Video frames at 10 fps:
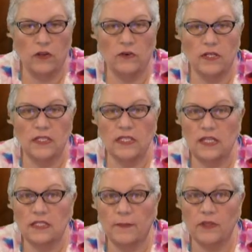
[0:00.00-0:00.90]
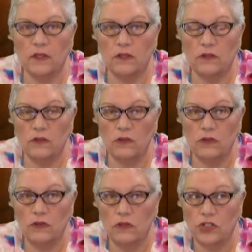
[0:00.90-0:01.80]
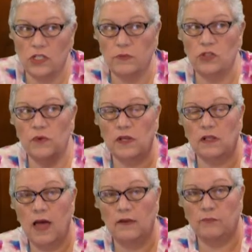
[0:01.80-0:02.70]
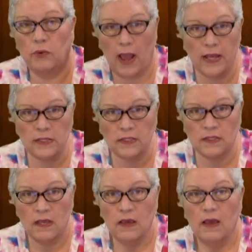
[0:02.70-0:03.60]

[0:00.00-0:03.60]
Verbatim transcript: You can see some of the, she's been doing a lot of press